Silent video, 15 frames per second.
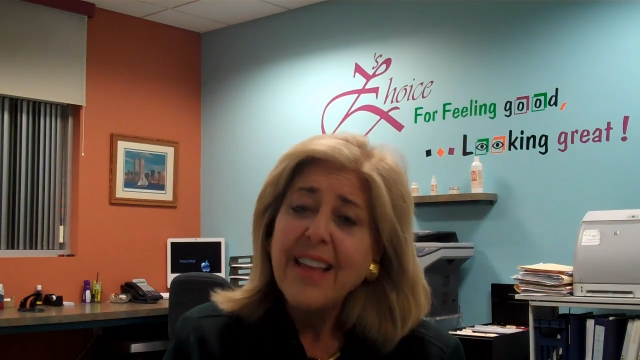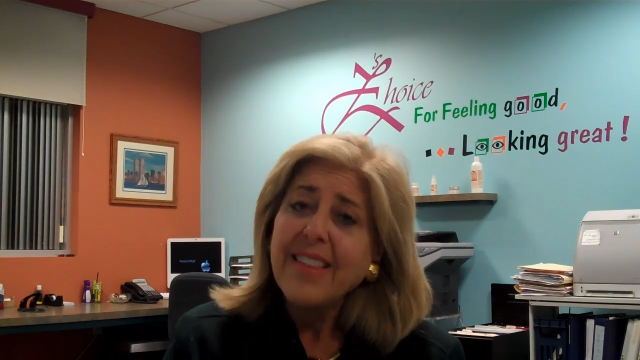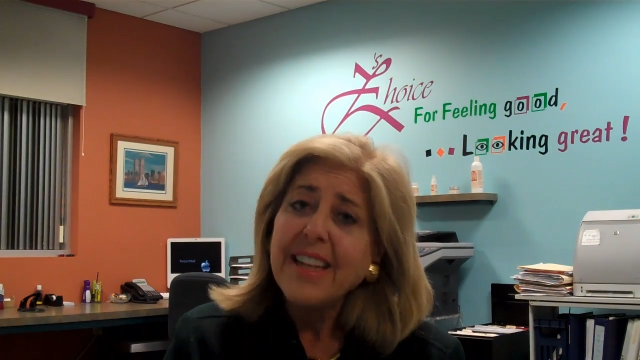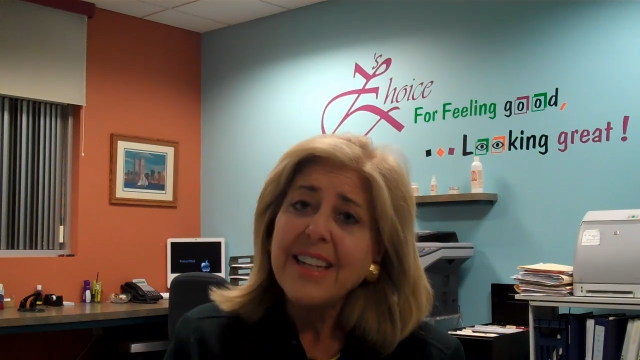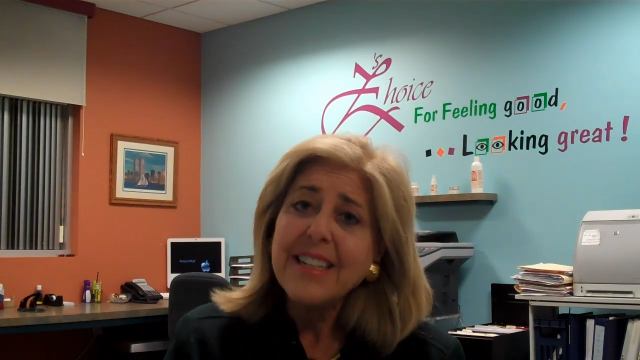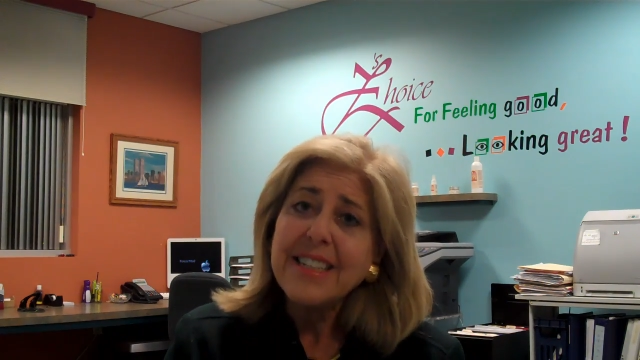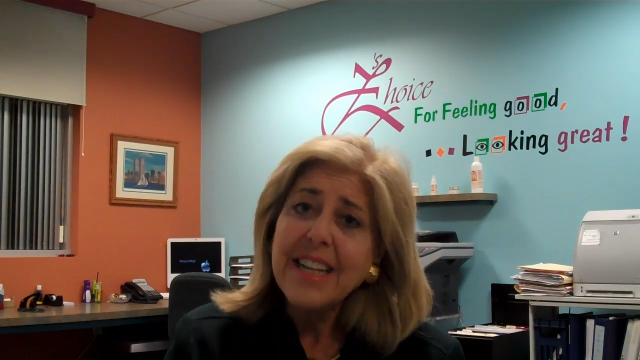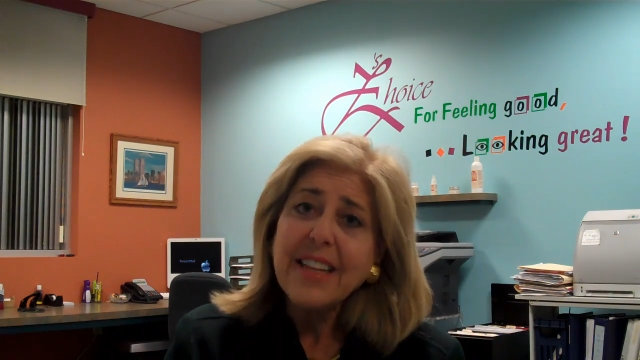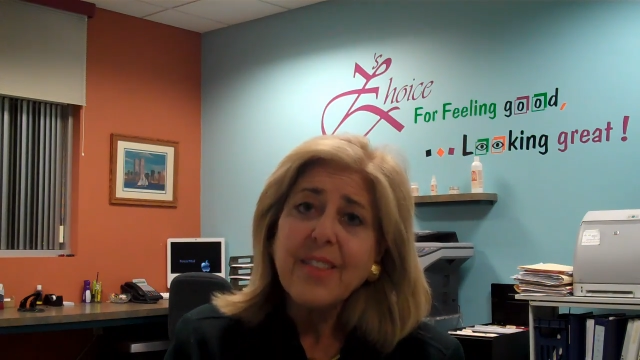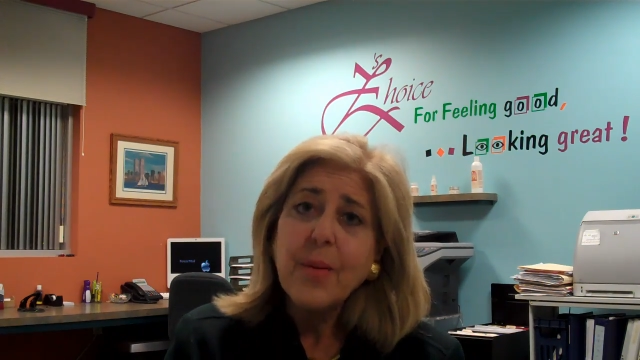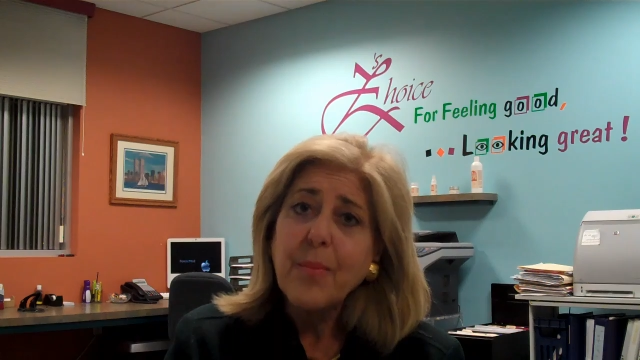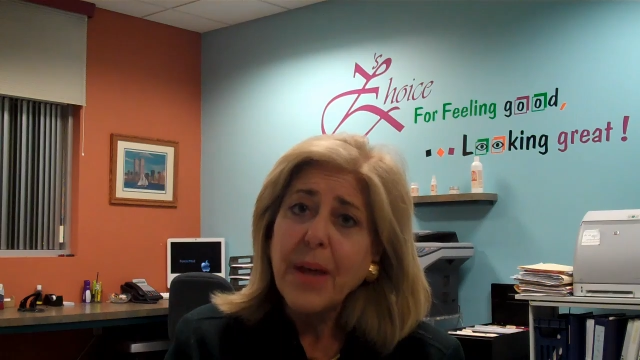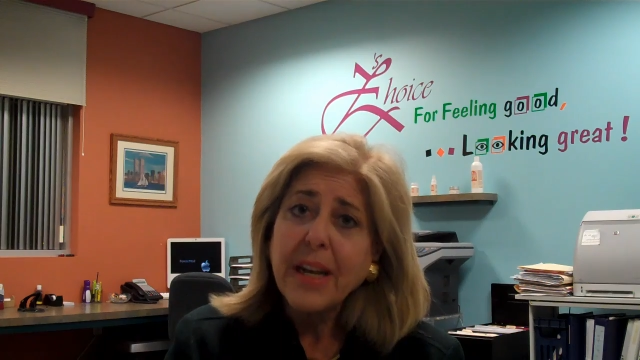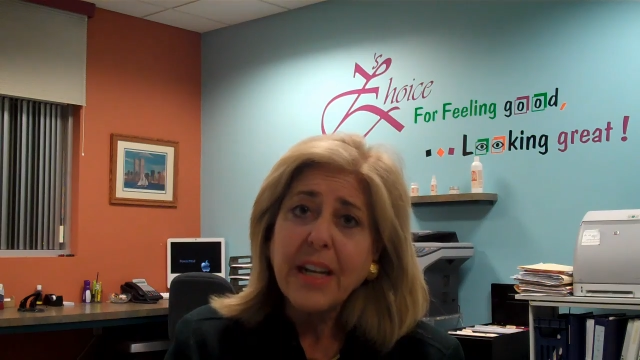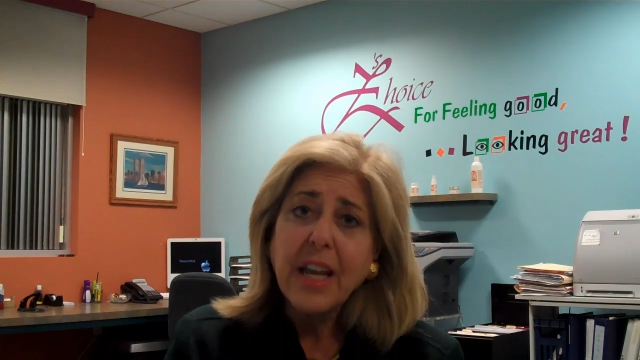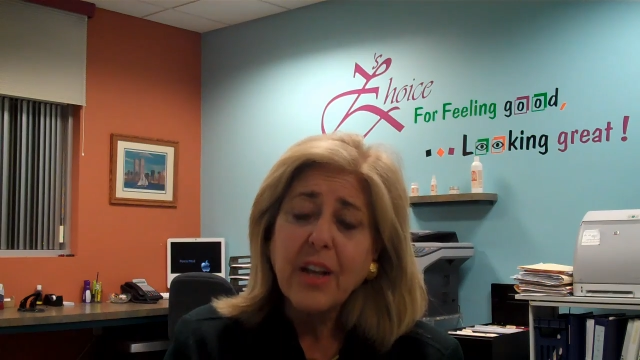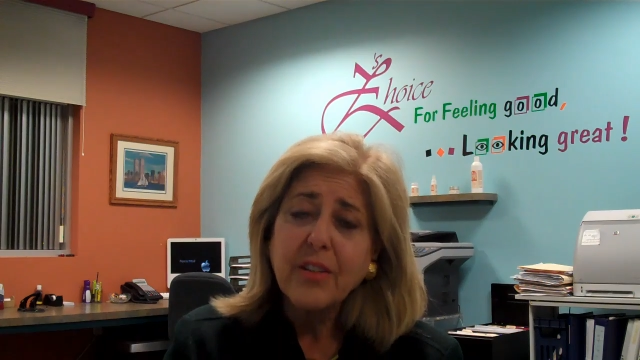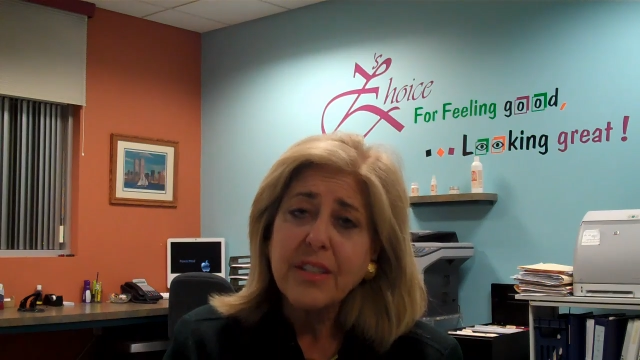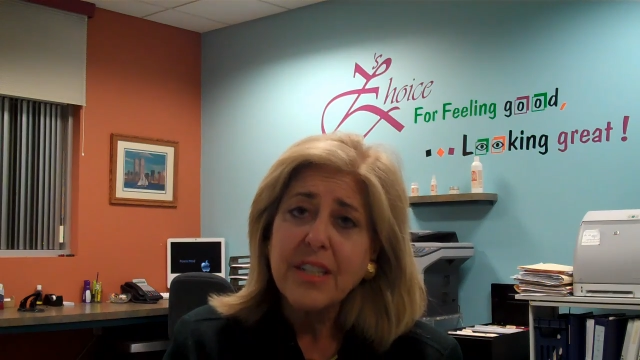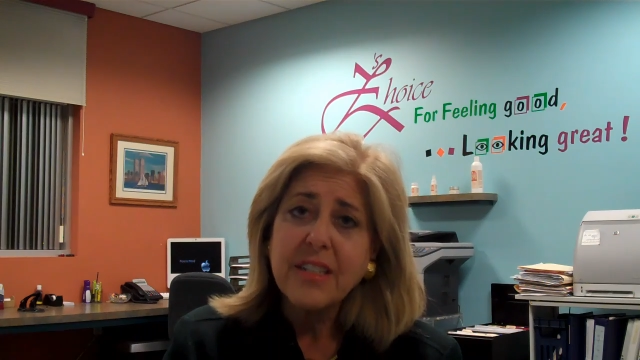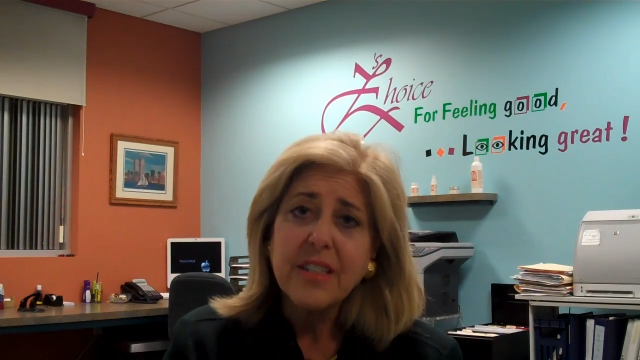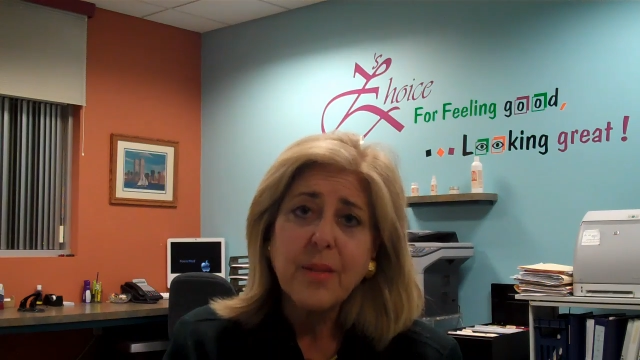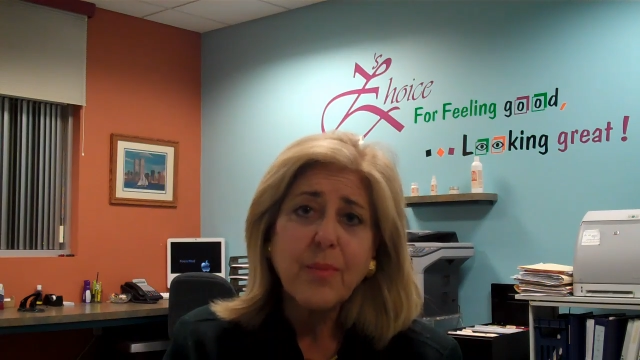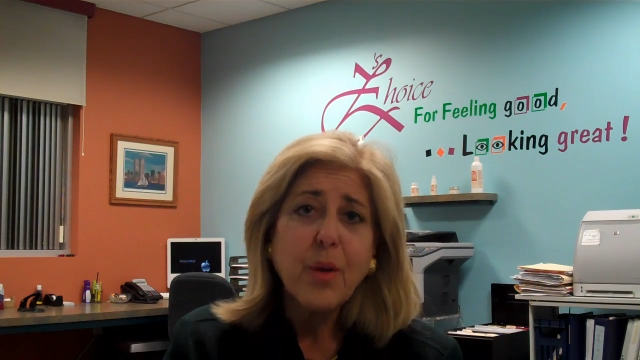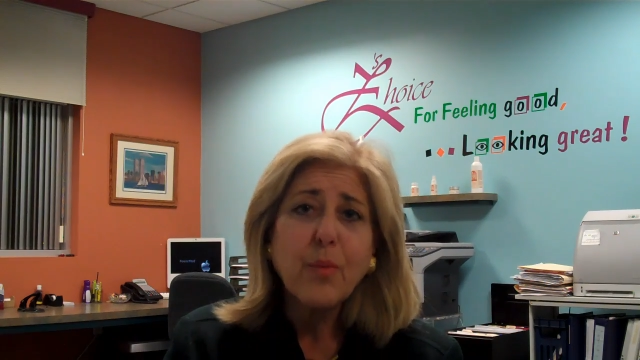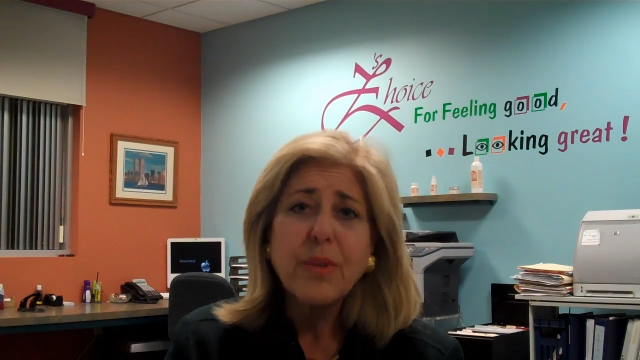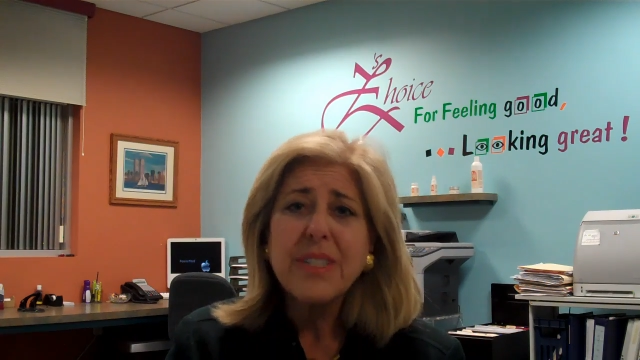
that indeed the Medicare system that